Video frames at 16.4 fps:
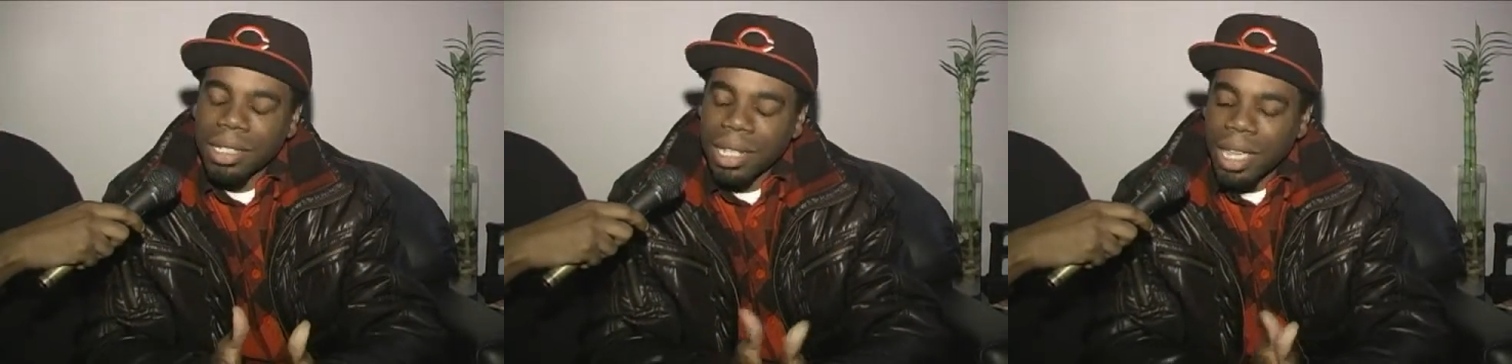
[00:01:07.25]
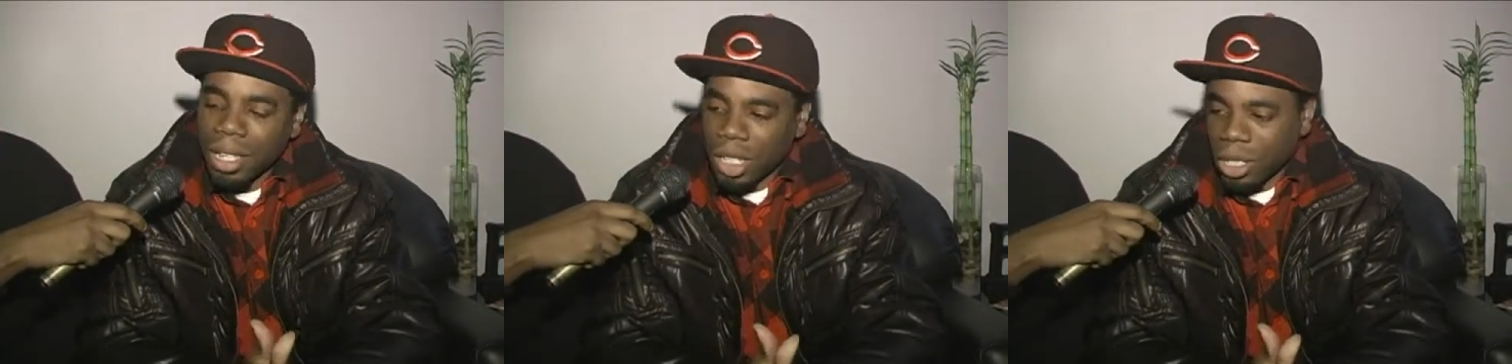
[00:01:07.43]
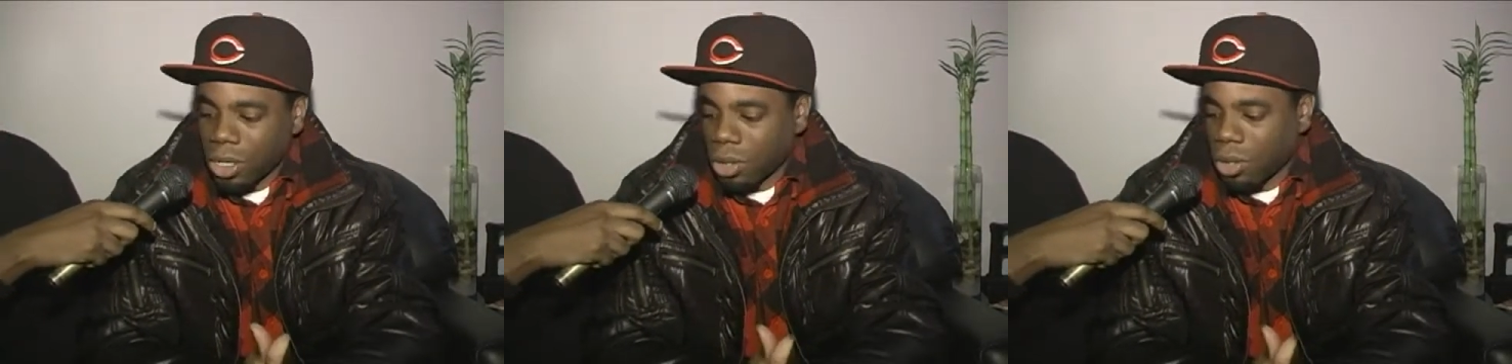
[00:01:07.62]

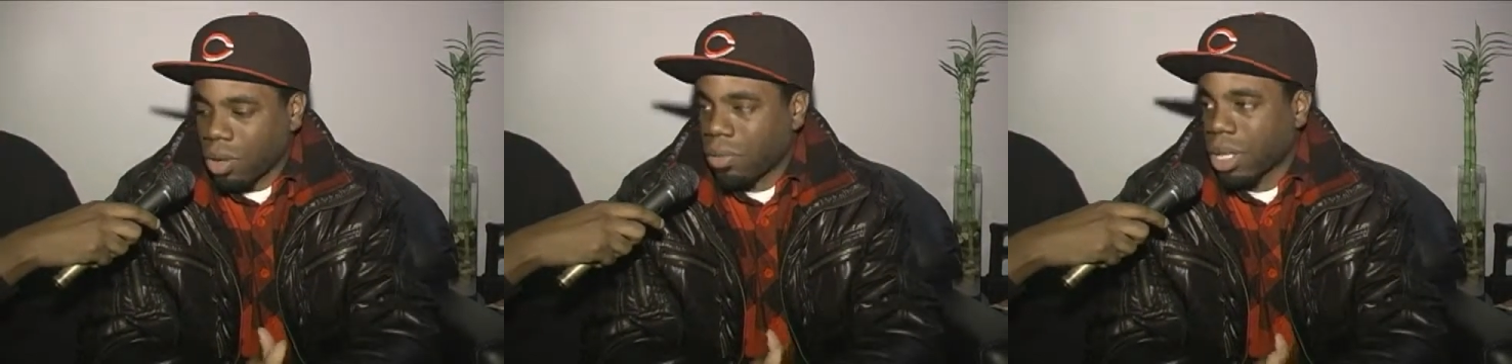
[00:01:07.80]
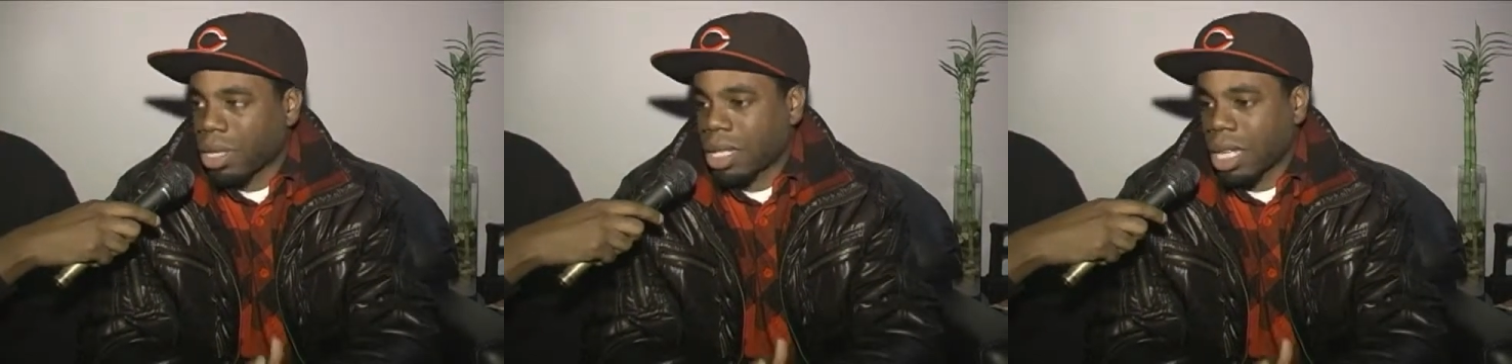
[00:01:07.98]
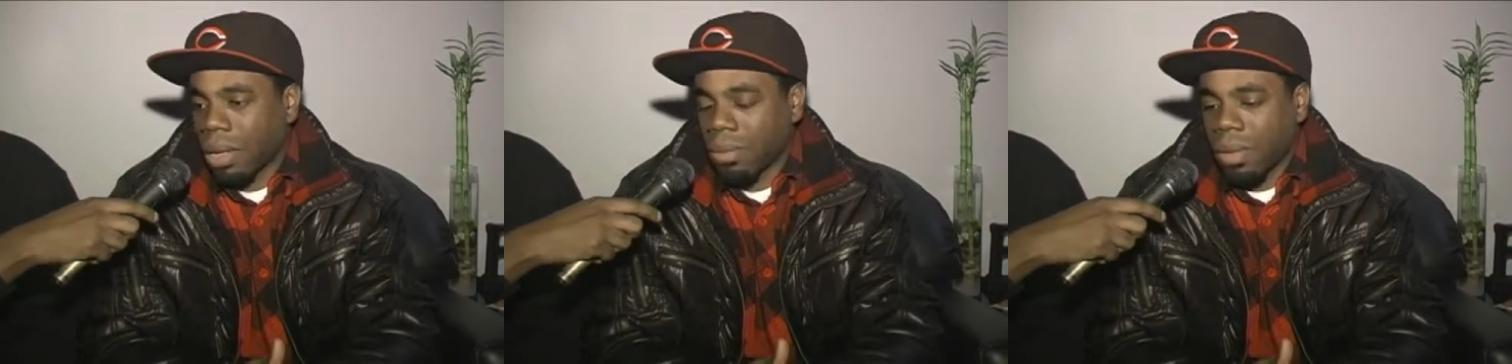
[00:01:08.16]
sections on the
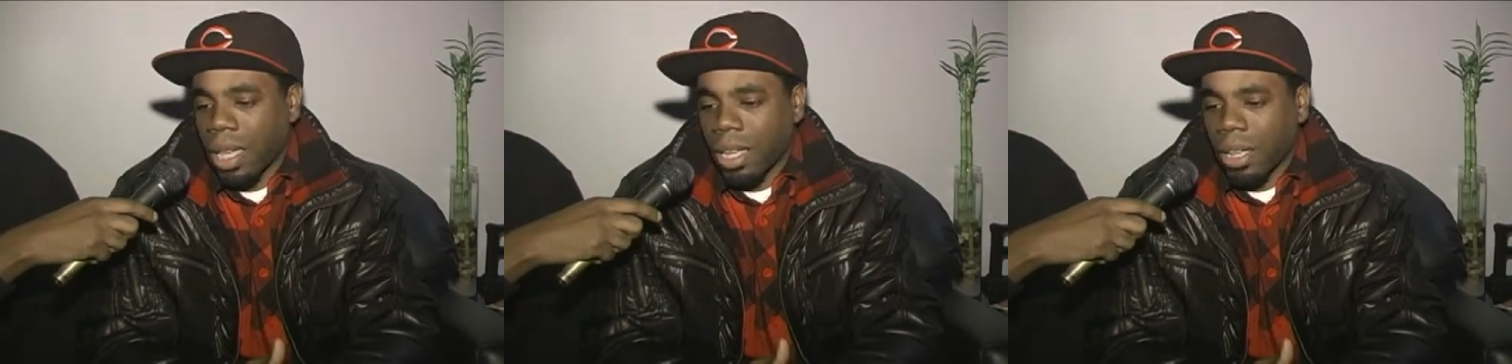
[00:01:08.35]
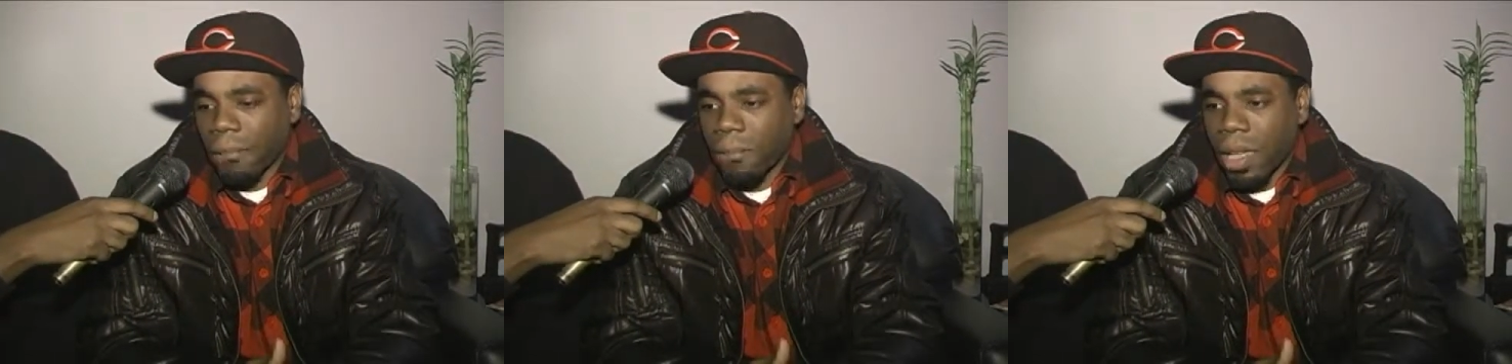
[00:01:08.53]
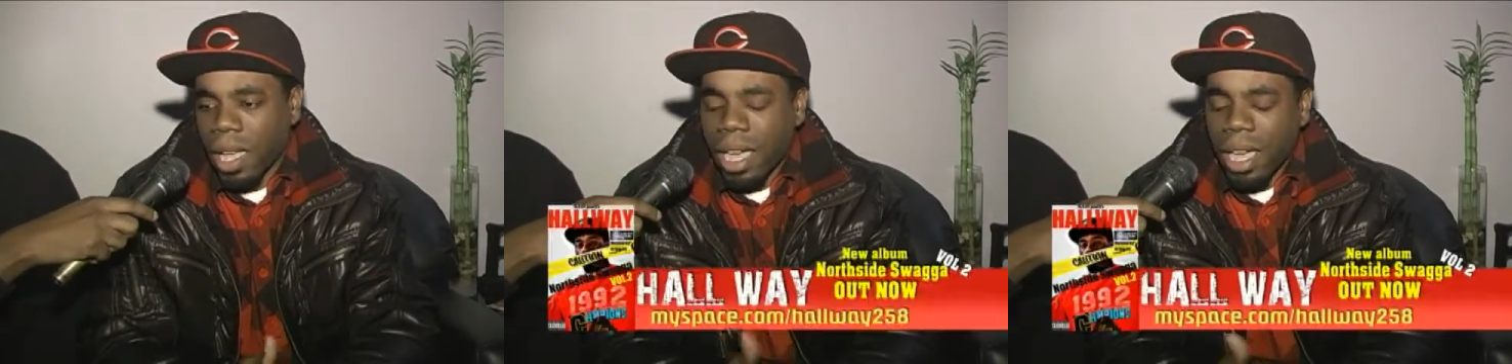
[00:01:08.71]
mixtape. Like
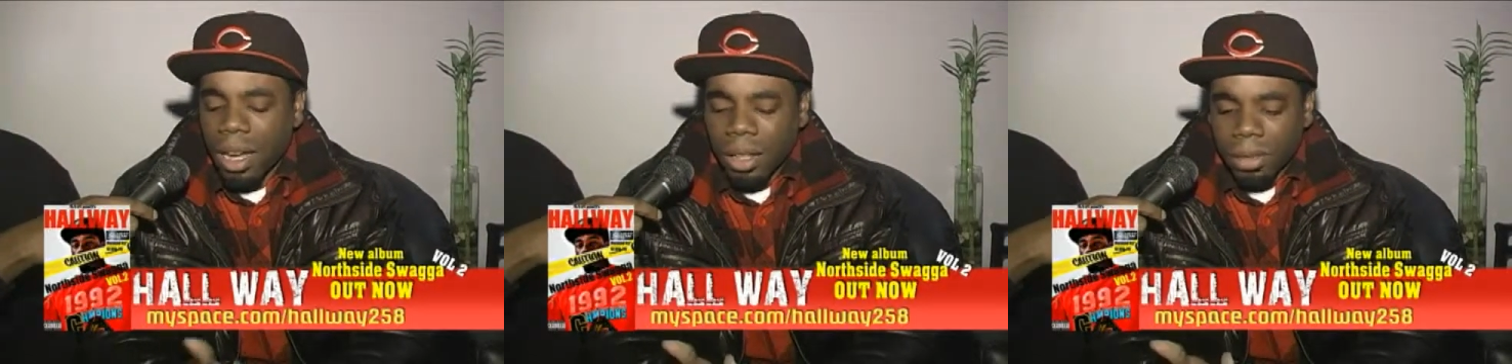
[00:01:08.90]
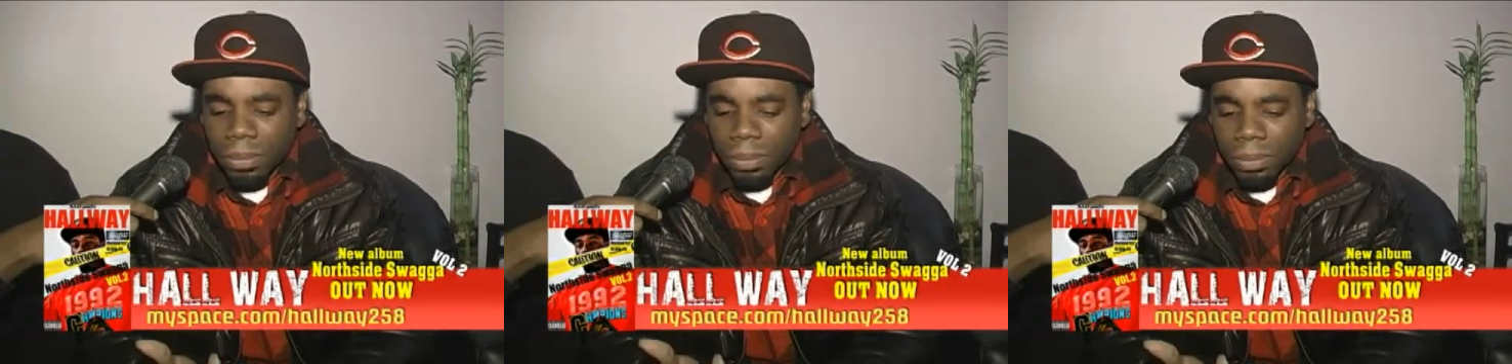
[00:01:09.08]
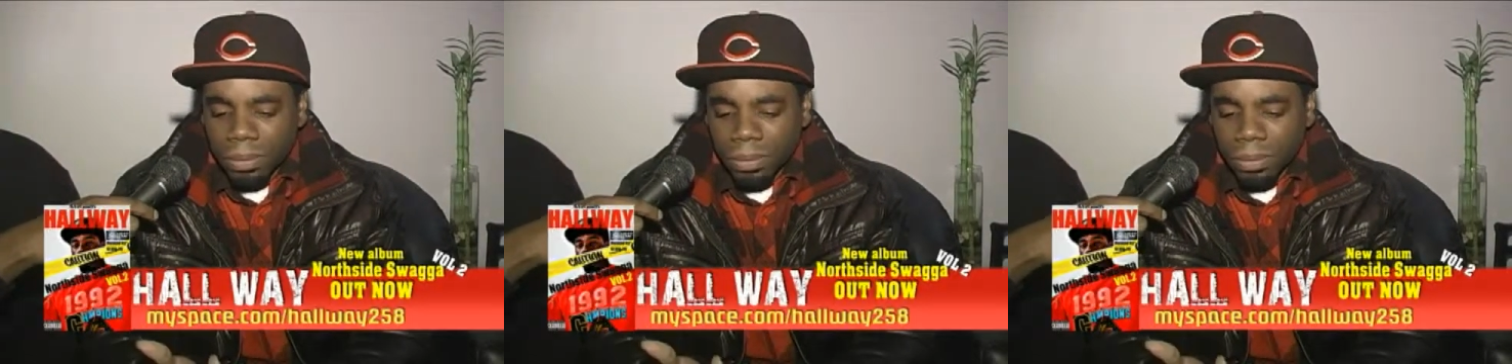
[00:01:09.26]
I got a,